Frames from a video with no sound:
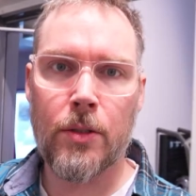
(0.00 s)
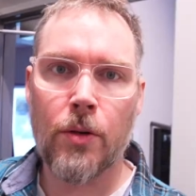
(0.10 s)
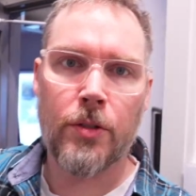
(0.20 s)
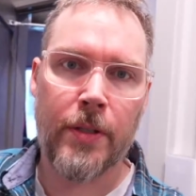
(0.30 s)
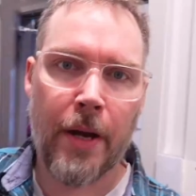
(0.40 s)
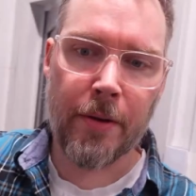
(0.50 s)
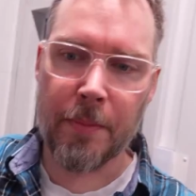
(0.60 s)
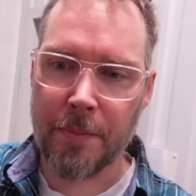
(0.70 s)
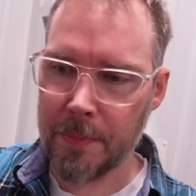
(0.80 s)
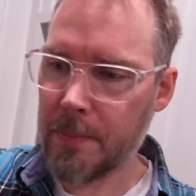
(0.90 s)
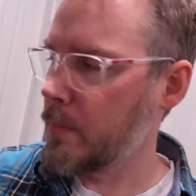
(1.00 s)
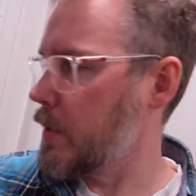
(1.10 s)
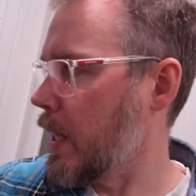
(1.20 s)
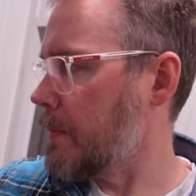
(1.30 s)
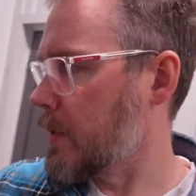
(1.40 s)
talk steering
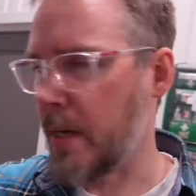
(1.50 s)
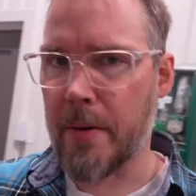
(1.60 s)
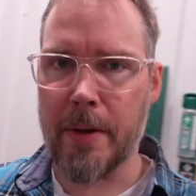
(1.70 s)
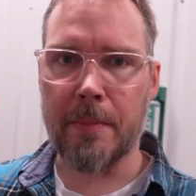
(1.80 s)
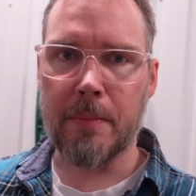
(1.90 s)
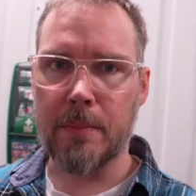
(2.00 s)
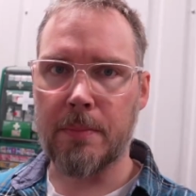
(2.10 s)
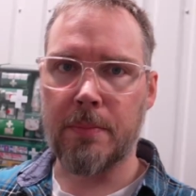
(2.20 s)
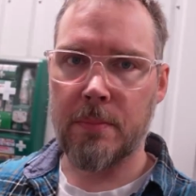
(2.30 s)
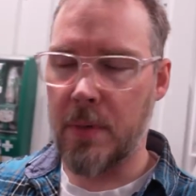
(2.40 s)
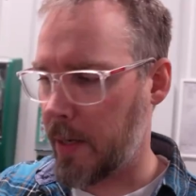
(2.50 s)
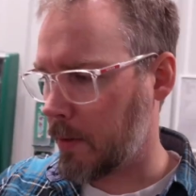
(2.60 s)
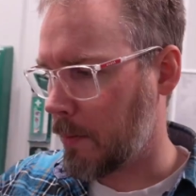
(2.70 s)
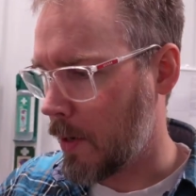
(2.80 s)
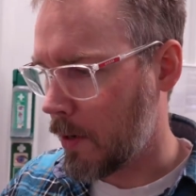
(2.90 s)
stem, steering
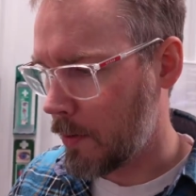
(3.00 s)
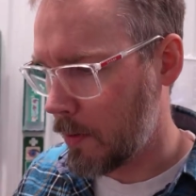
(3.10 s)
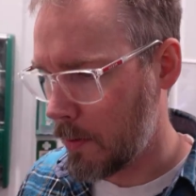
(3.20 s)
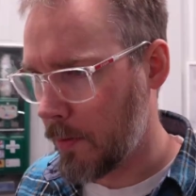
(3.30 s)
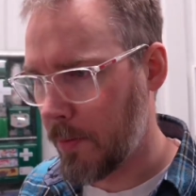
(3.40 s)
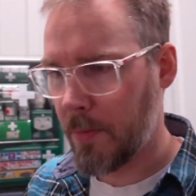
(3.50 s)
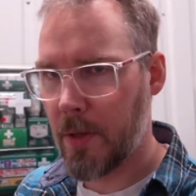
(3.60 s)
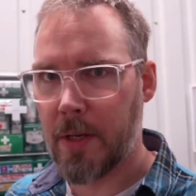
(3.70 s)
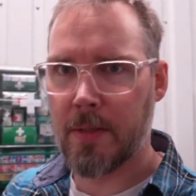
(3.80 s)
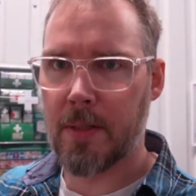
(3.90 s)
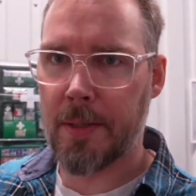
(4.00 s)
handlebar things.